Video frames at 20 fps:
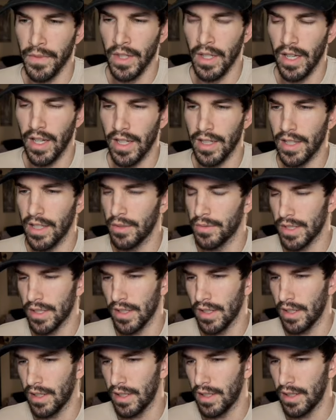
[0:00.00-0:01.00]
I think it was
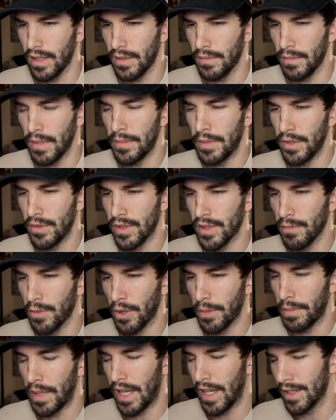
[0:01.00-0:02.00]
uh, maybe it was
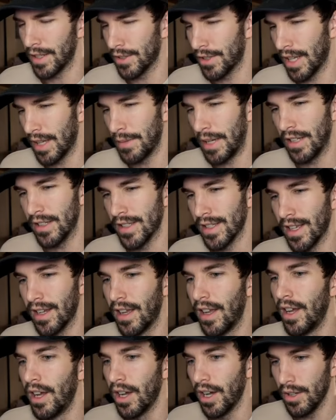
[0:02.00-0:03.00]
more Pando came out and said,
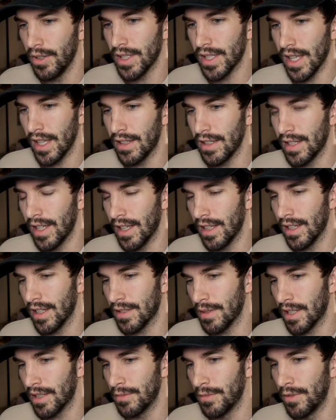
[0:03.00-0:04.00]
"Oh, is that the daily
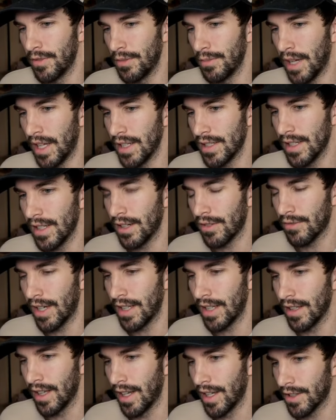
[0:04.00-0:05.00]
expected move?" You might have seen a
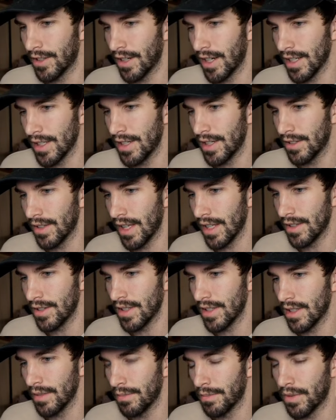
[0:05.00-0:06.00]
red line across here. That's
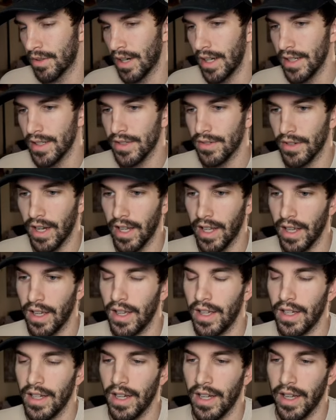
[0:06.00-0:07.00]
just the price, right?
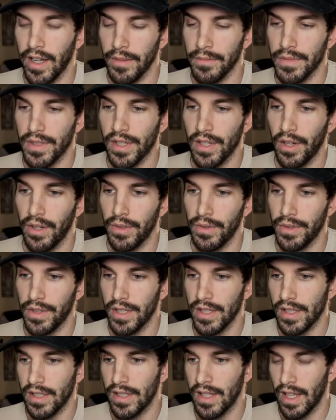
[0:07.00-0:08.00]
Um, so
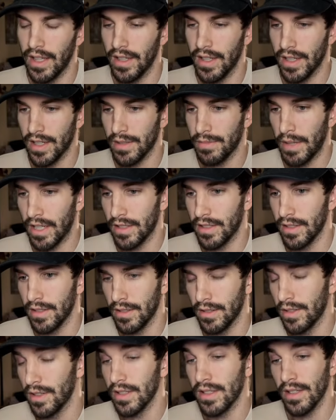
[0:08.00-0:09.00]
this daily
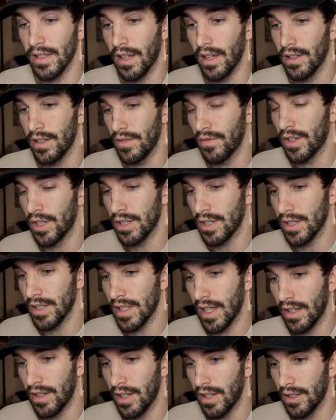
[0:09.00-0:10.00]
expected, this uh, divergence
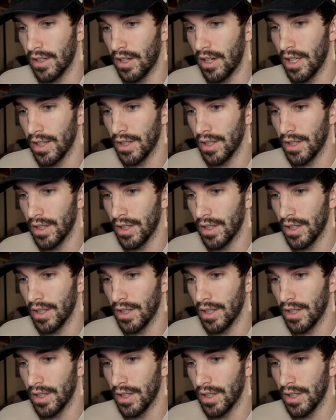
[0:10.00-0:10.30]
down here on the